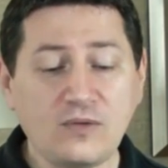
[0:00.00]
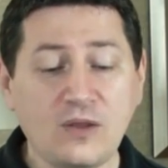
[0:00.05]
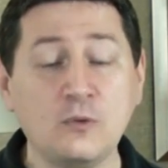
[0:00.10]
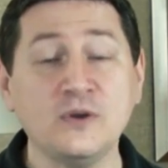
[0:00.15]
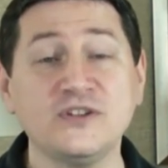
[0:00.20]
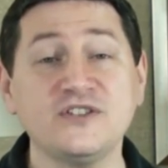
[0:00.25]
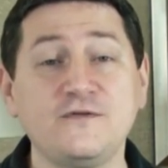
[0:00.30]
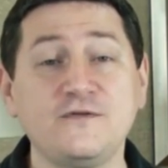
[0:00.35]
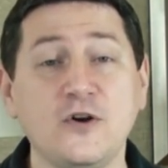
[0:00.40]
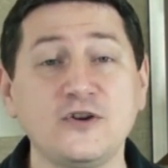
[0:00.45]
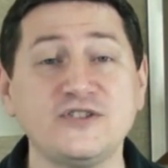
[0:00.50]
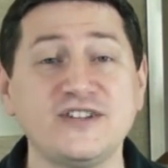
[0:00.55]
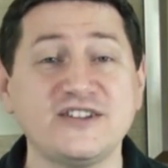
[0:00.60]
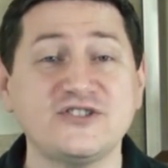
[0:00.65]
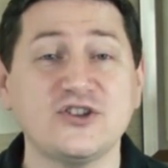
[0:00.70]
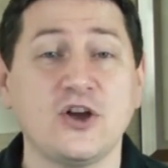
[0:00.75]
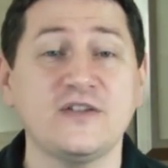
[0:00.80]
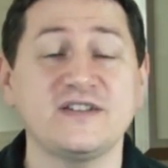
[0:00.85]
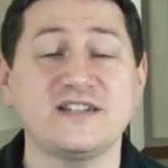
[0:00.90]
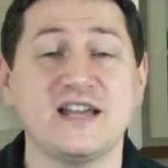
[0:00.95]
Listen, folks,
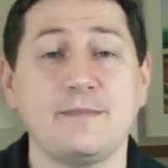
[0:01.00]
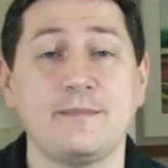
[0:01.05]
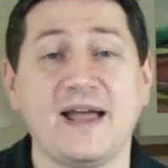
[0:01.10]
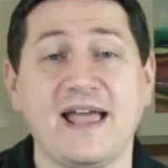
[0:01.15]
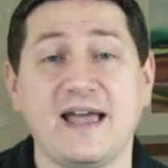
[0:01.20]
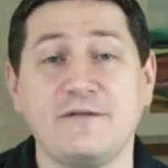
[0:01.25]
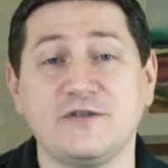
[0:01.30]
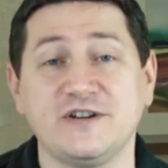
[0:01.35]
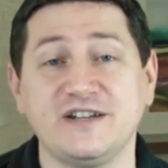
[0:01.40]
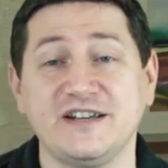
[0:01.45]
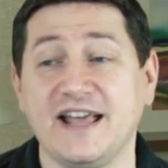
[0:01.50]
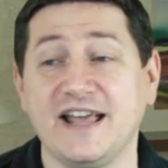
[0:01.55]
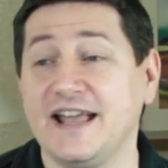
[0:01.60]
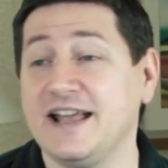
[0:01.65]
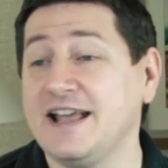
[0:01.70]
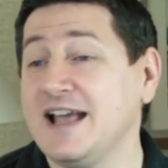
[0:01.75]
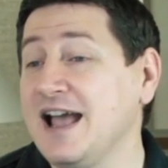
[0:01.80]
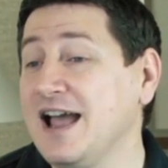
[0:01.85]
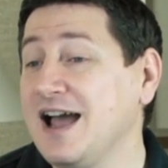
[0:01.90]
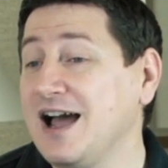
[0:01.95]
that's all the time I have for
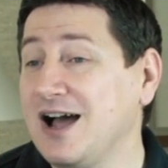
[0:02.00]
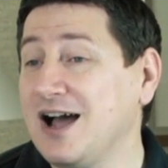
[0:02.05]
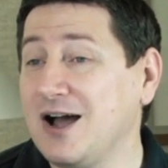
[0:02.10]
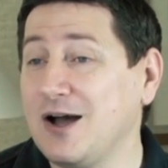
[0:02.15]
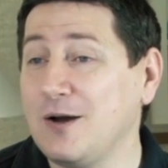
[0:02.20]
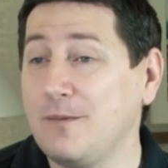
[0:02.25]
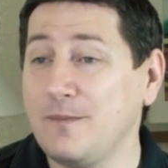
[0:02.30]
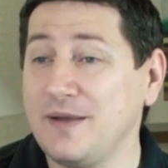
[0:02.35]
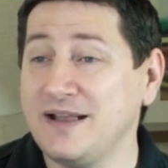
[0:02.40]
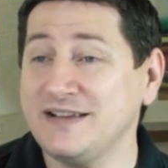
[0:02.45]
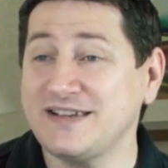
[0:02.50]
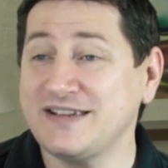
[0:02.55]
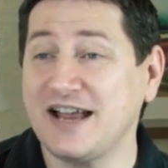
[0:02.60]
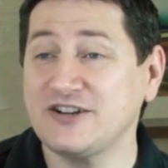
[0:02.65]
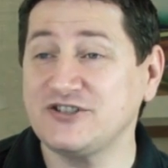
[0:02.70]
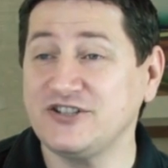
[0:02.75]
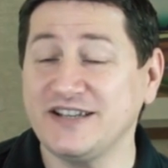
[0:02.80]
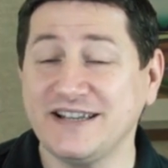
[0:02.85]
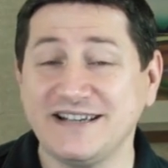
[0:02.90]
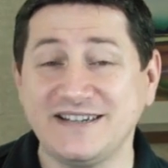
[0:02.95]
today. Um, it's
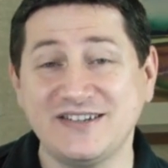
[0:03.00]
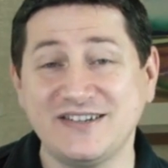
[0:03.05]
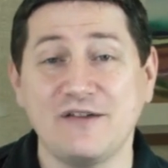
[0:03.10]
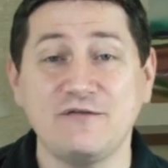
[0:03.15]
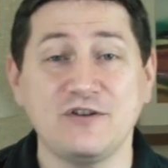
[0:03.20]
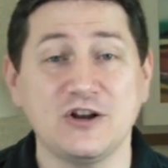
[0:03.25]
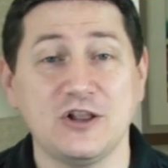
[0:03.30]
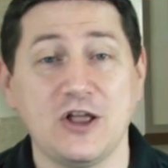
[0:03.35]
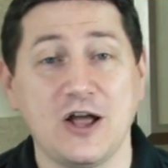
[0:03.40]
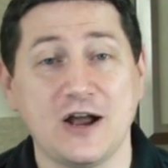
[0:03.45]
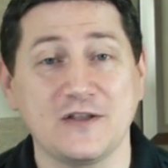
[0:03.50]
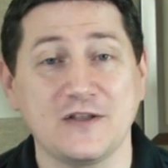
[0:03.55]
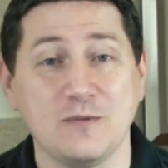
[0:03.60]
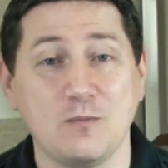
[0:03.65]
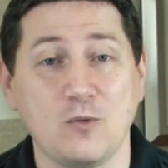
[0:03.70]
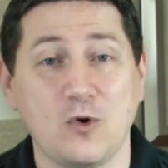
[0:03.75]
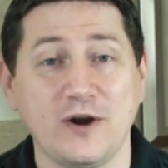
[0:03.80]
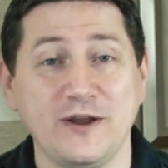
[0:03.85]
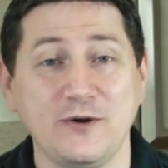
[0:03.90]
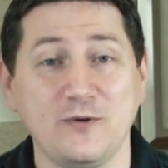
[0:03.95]
actually like seven o'clock in
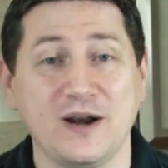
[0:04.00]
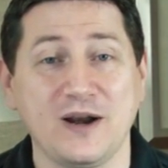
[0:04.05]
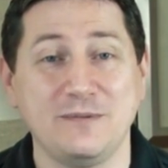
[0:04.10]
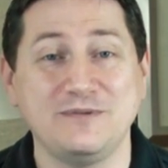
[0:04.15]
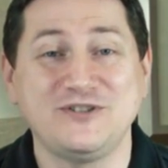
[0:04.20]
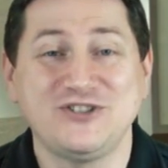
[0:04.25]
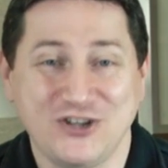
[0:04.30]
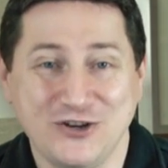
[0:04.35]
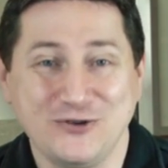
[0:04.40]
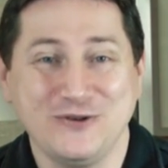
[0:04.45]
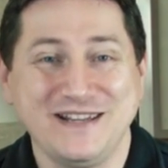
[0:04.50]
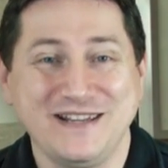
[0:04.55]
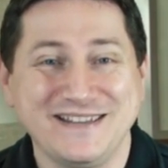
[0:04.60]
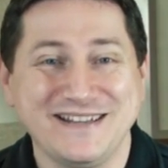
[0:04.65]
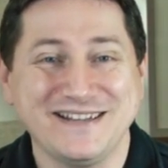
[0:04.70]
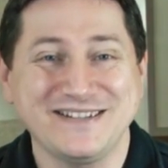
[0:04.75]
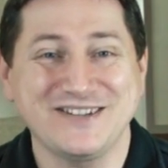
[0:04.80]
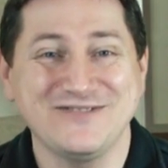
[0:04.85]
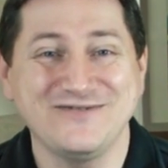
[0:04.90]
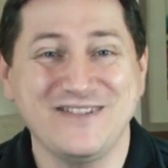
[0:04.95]
the morning when I'm shooting
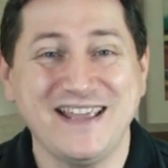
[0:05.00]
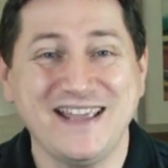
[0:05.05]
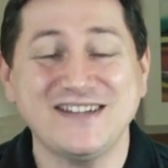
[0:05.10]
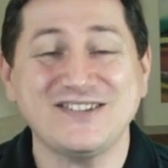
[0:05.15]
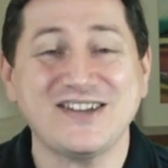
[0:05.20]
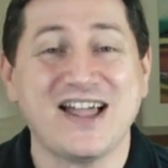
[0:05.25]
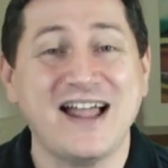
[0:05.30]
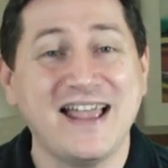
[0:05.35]
this in Vegas.